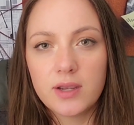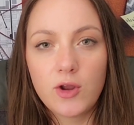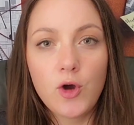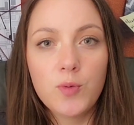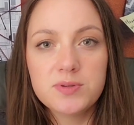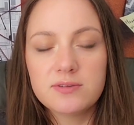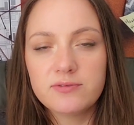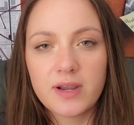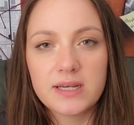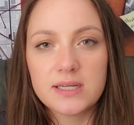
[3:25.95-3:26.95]
in hopes of
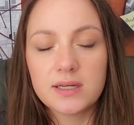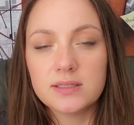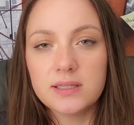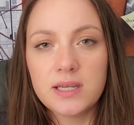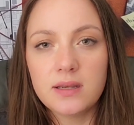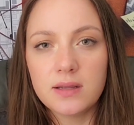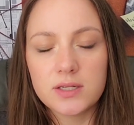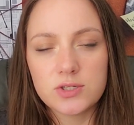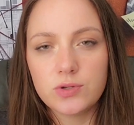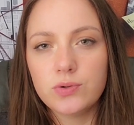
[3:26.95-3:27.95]
finding a lead into